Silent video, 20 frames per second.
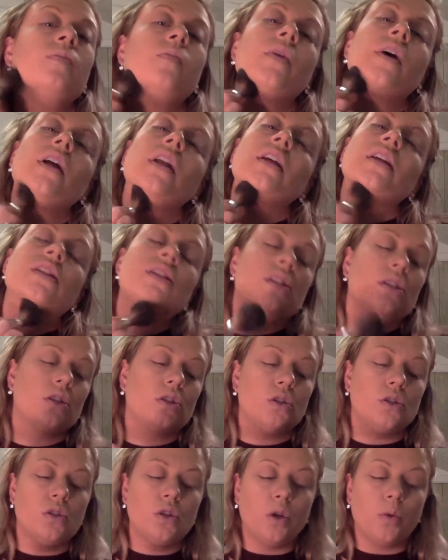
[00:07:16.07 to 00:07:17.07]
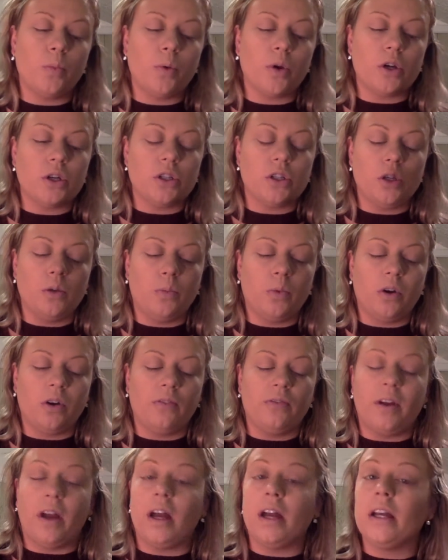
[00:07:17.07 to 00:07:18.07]
And it's super, super
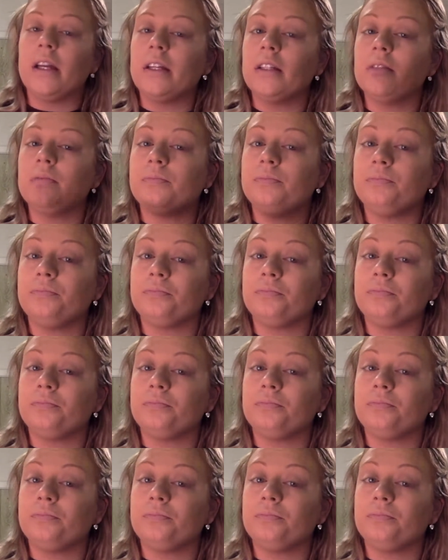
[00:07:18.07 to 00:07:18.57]
fine,